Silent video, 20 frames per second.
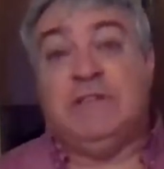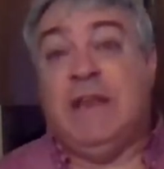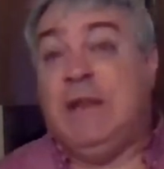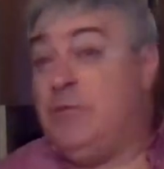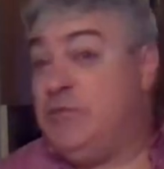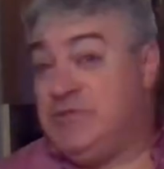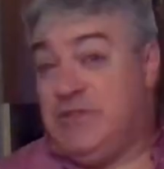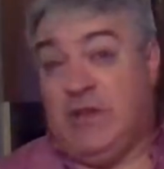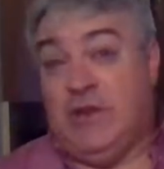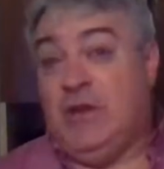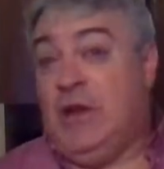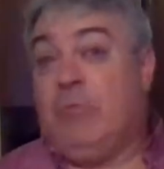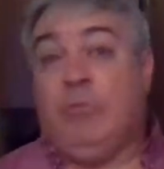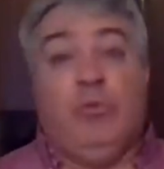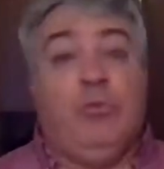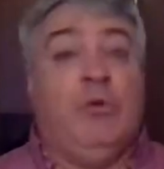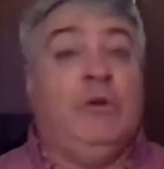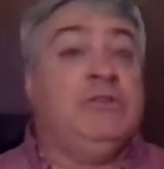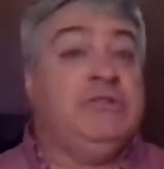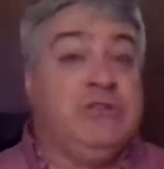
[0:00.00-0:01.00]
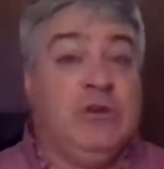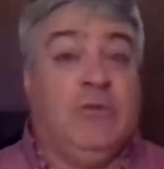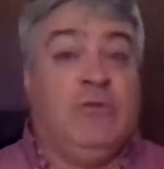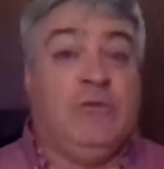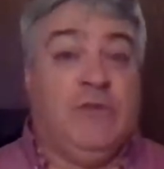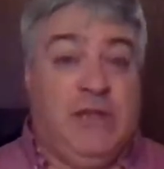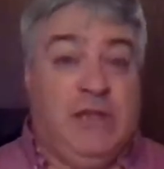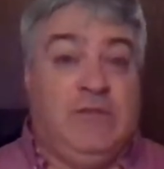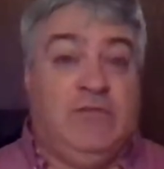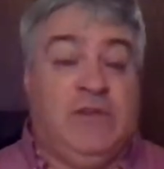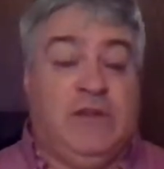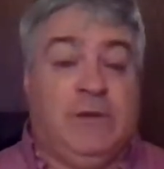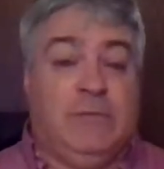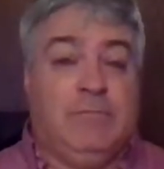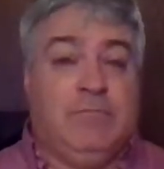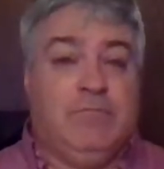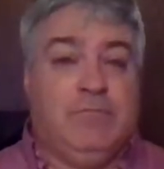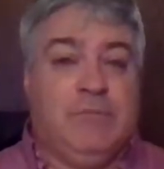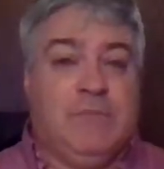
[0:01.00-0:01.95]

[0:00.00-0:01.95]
and it was the number one show for the evening.